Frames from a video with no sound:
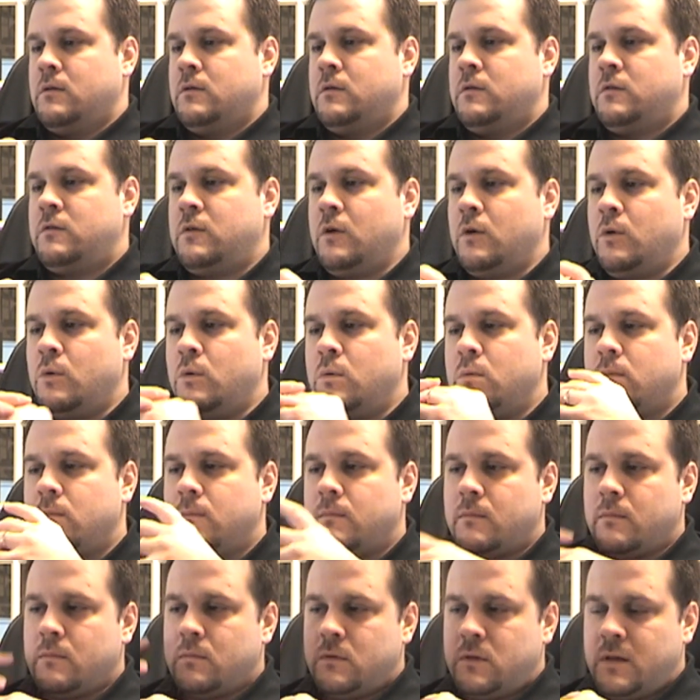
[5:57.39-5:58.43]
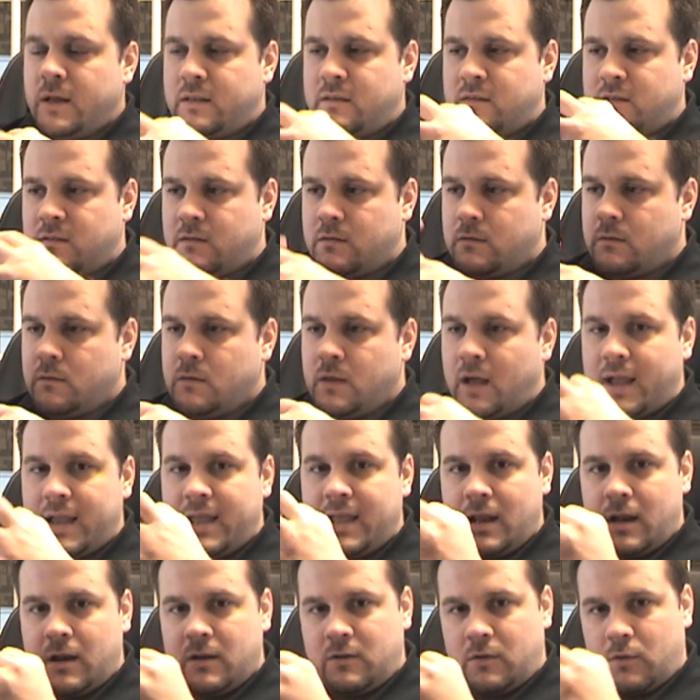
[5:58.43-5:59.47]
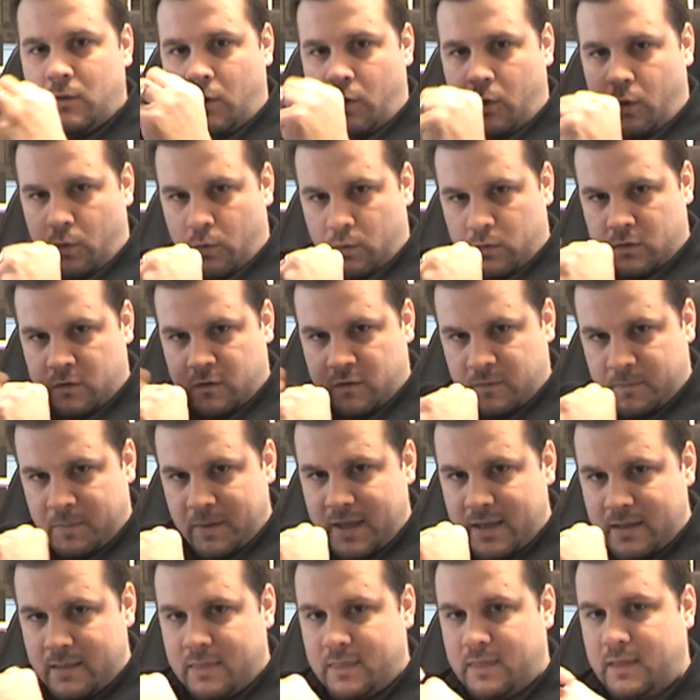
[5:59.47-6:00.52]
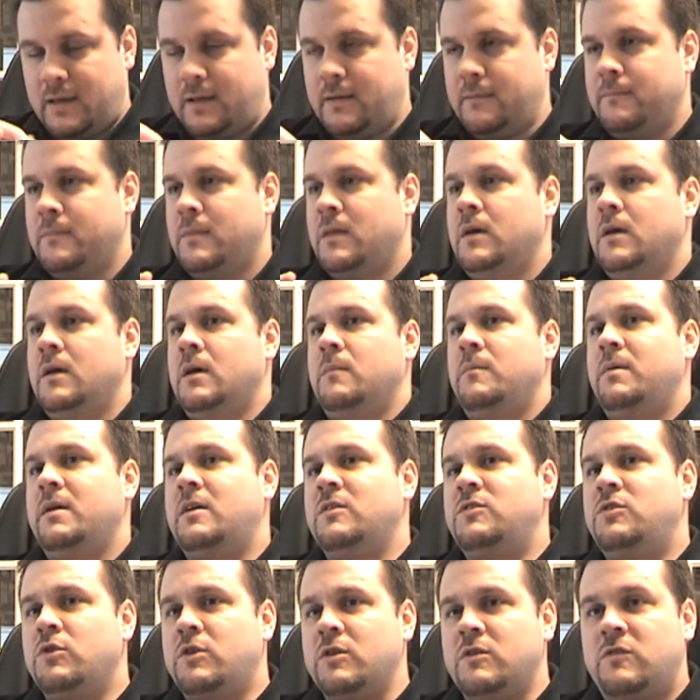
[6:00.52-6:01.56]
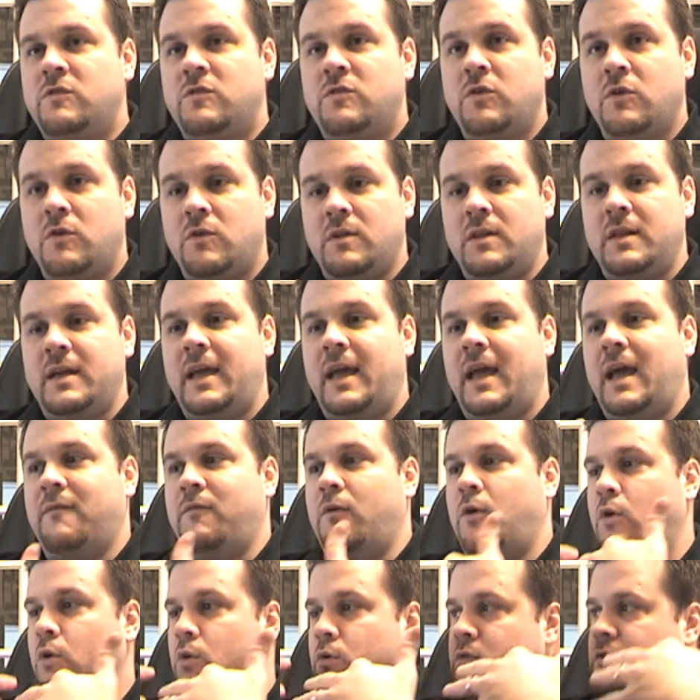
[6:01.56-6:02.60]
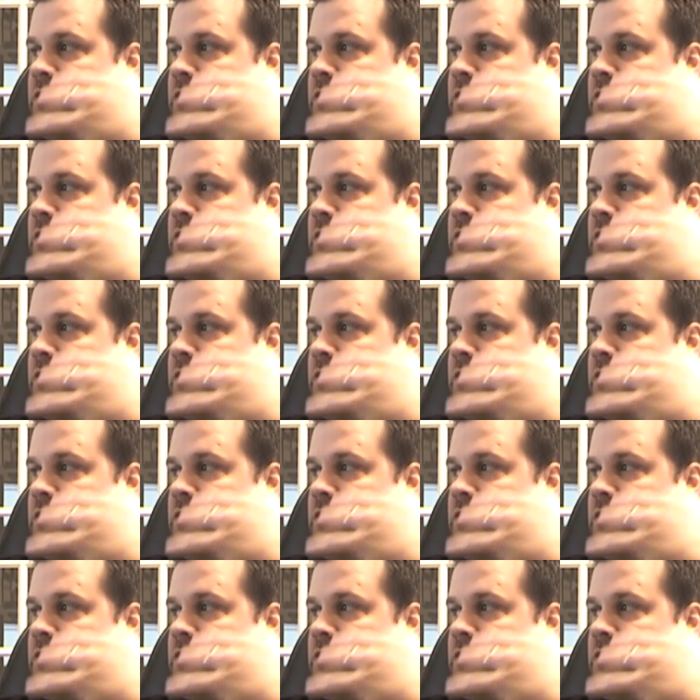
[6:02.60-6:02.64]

So let's not get into the whole speed thing, because you could certainly have a whole